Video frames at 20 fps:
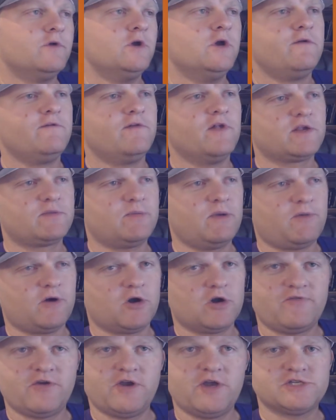If you'd like to be
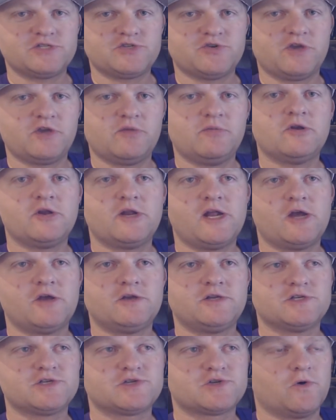part of our history community on
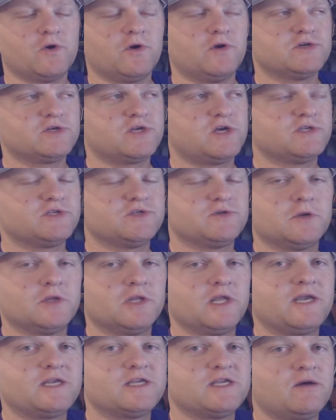Discord, there's also a
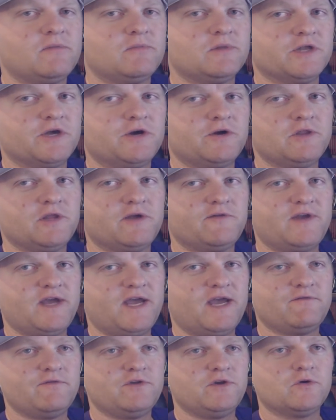link down below. I'd love to
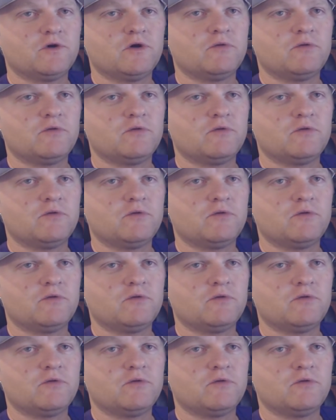have you